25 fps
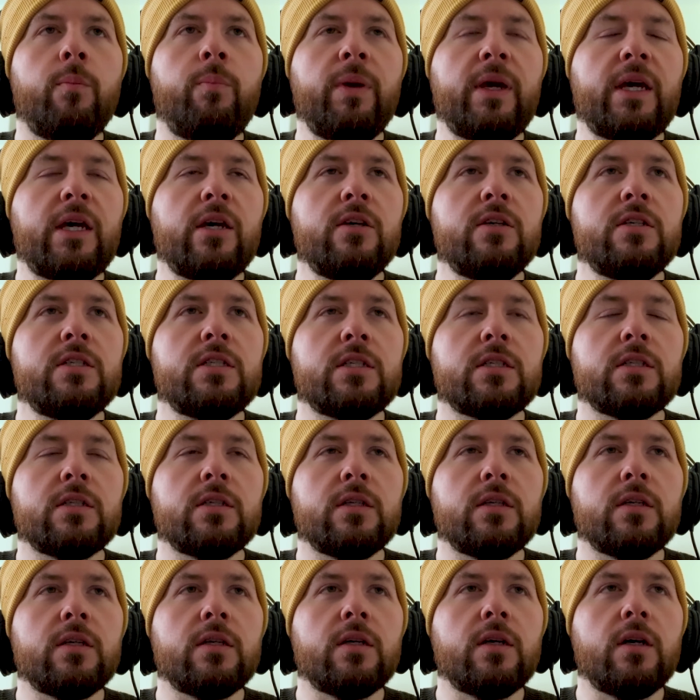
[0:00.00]
Because
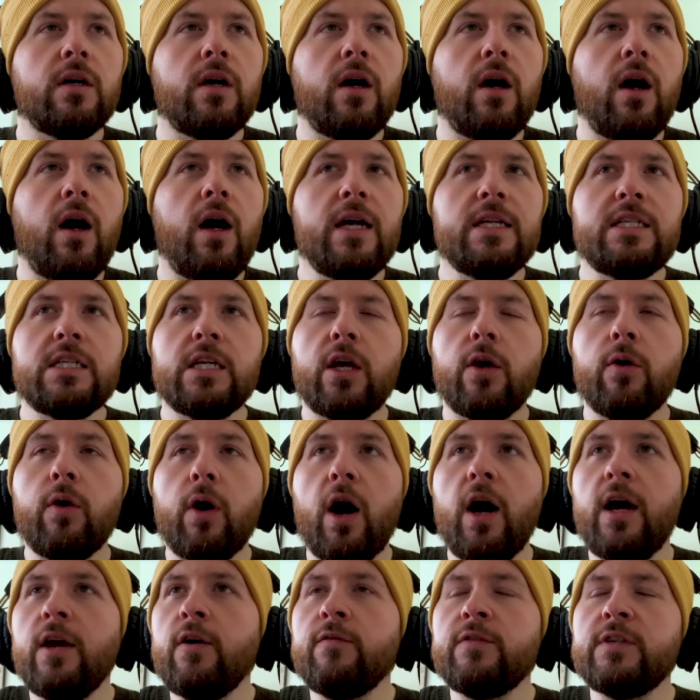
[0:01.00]
I don't know,
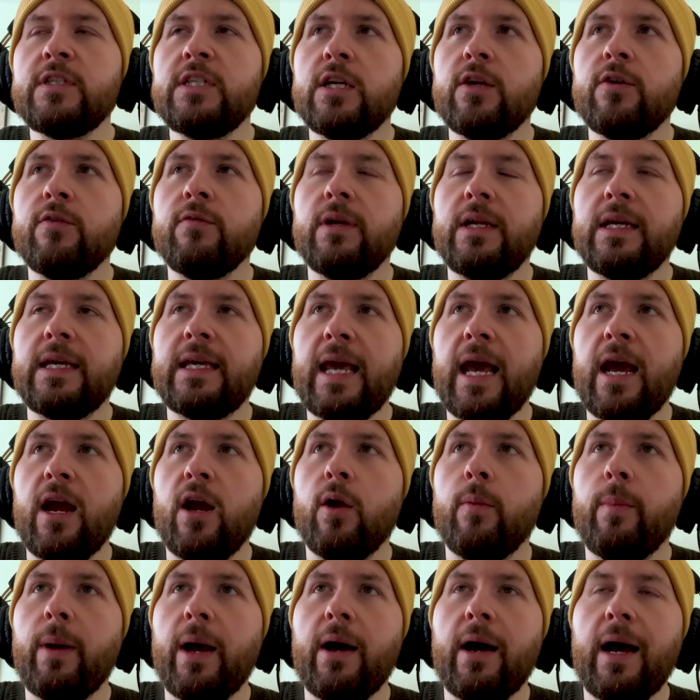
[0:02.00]
I obviously don't really
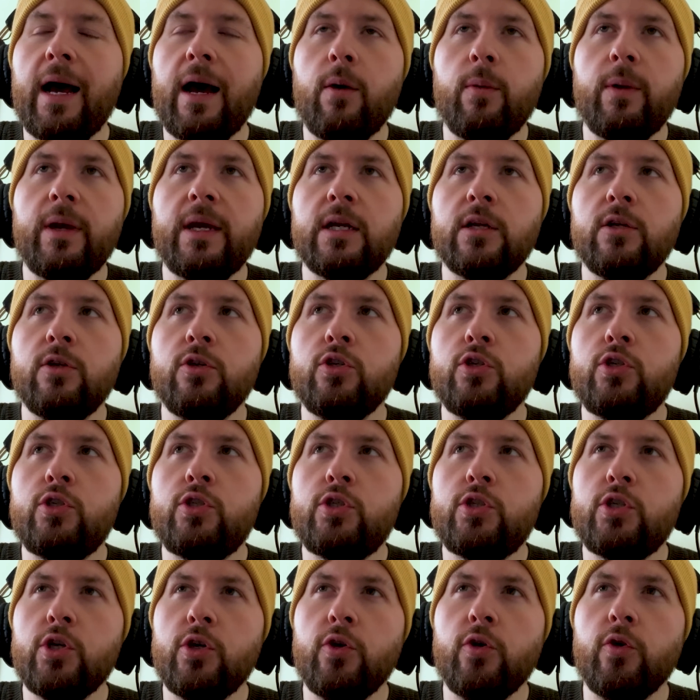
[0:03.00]
care about how England
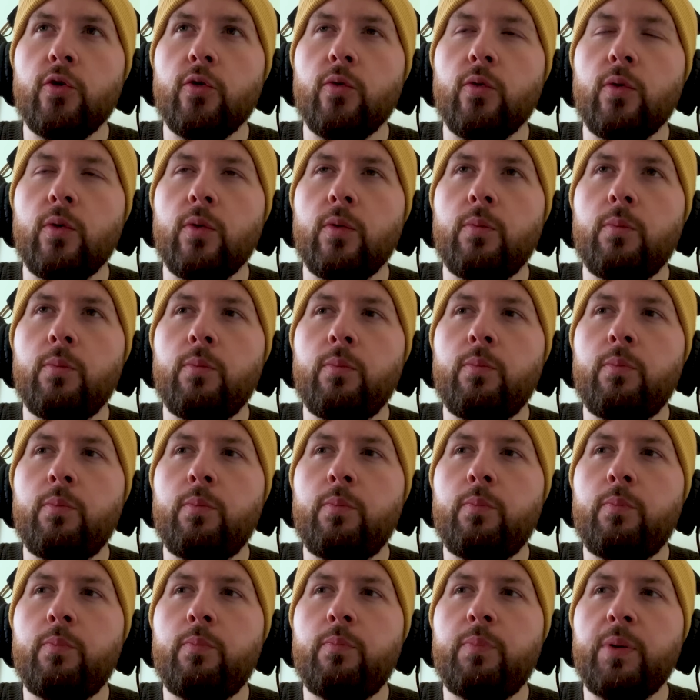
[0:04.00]
do.
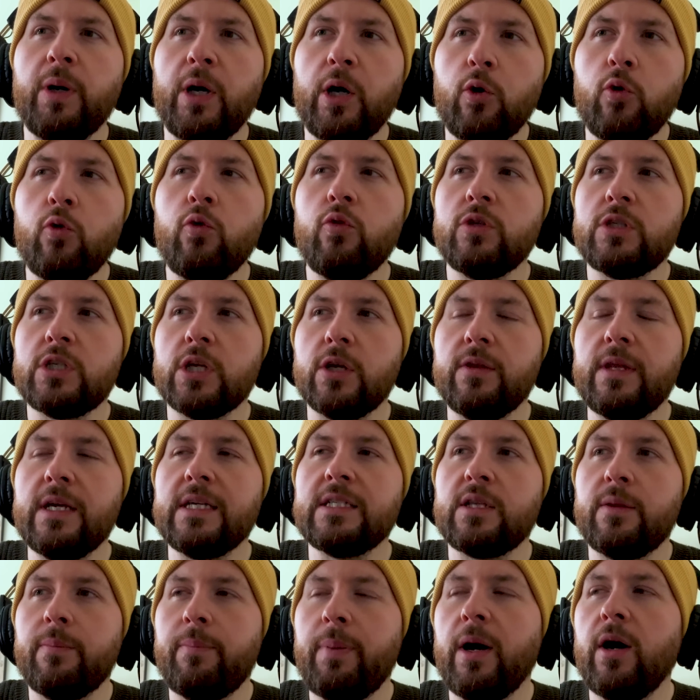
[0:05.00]
But also
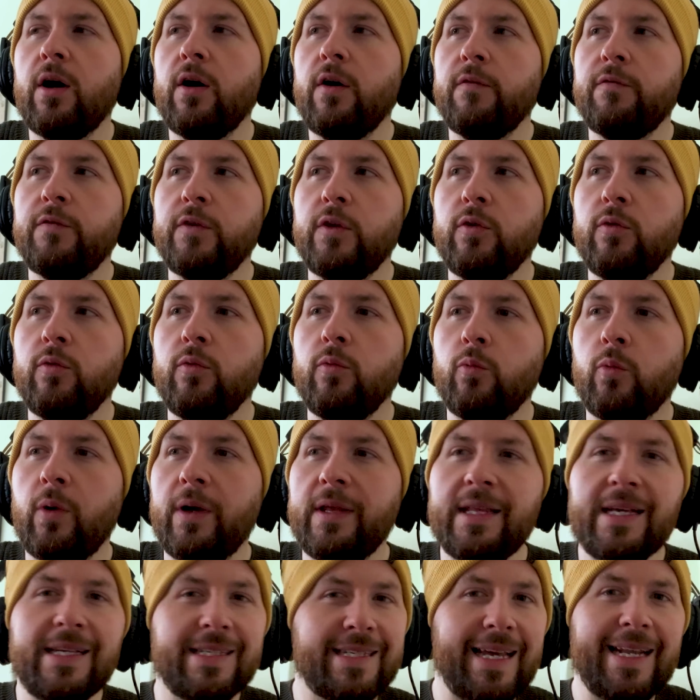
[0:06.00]
there's the part of you
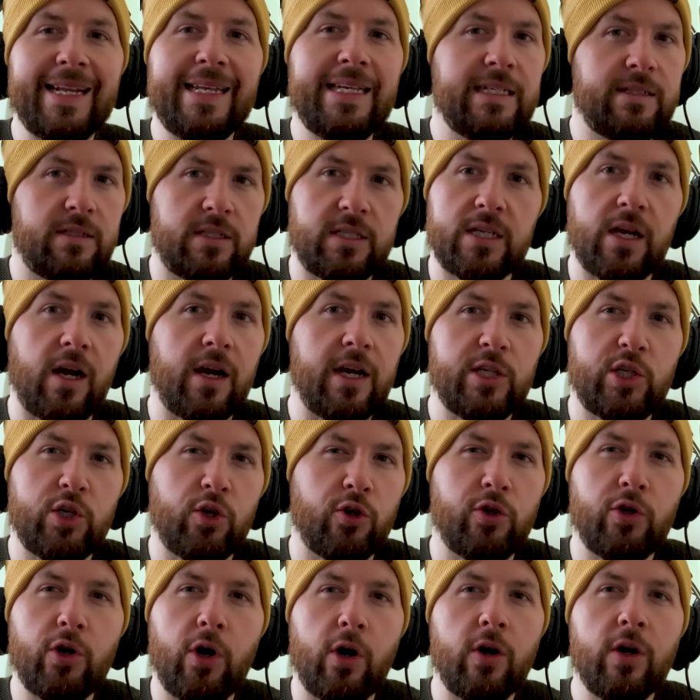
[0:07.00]
when there's any side
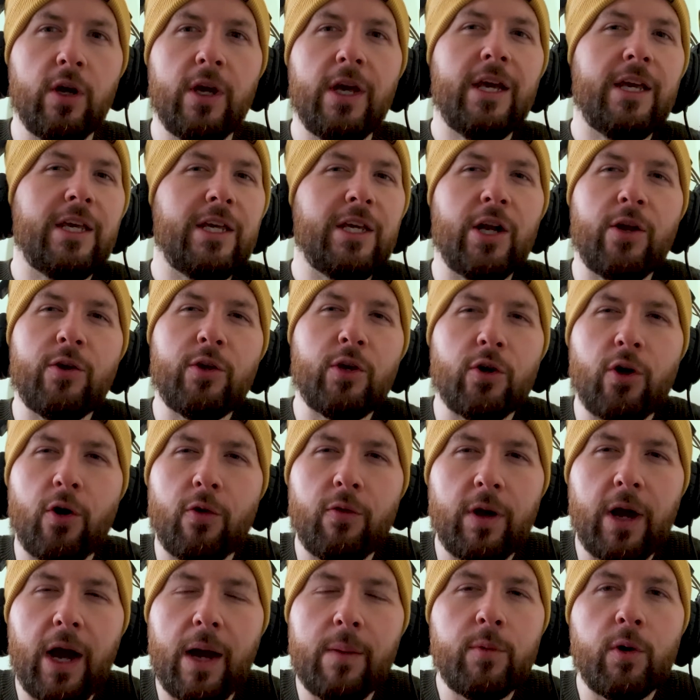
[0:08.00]
I'm not
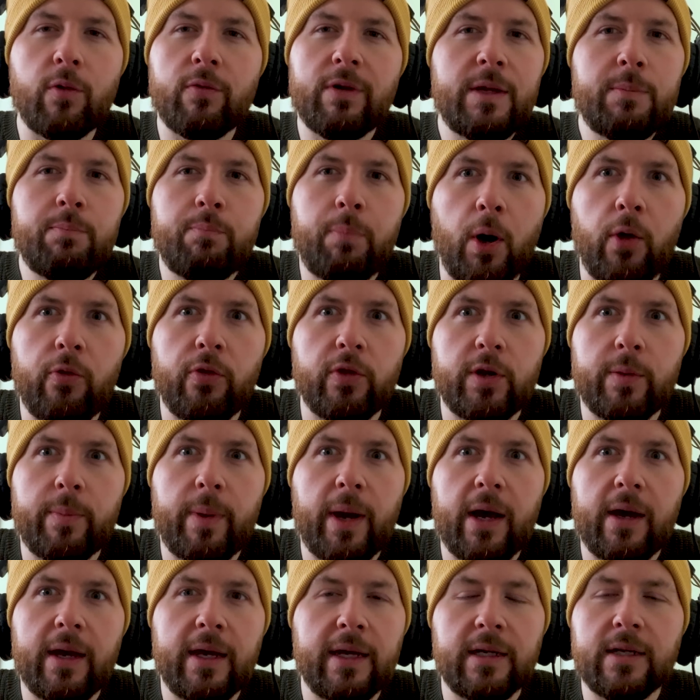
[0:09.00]
really bothered
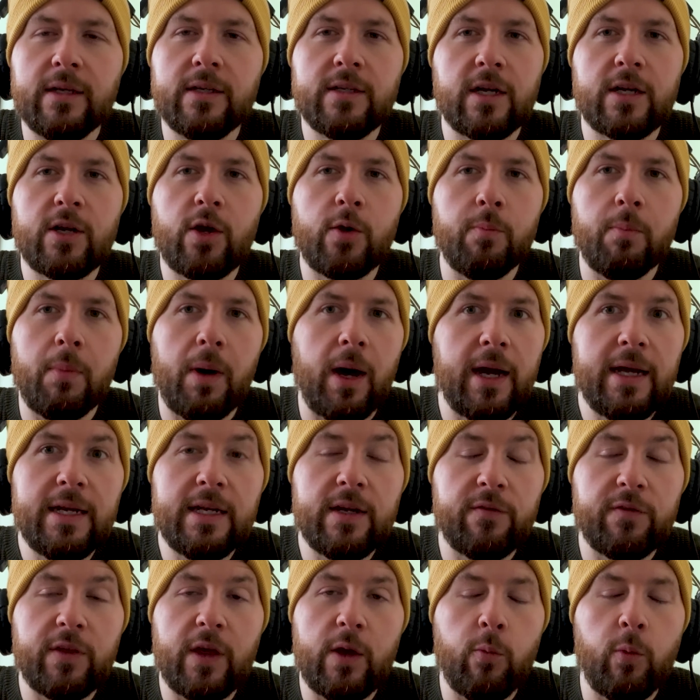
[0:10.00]
about England. I don't
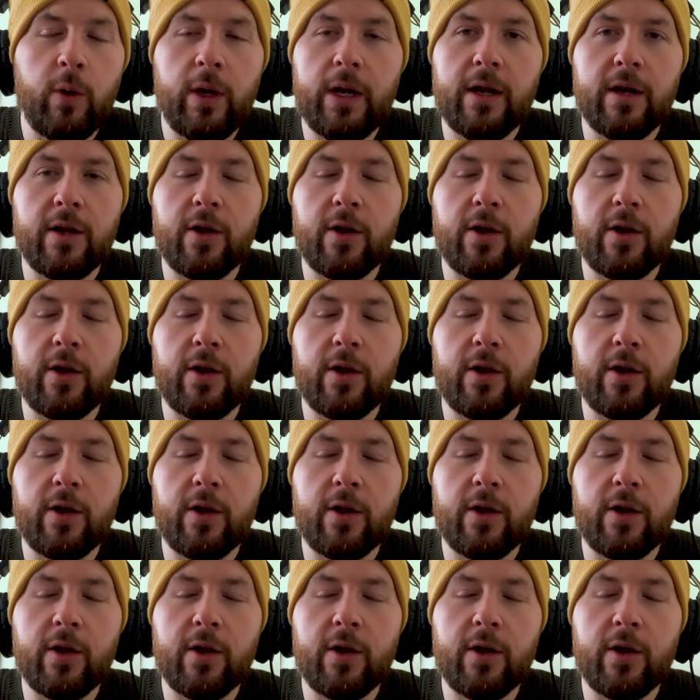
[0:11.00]
mind if they win.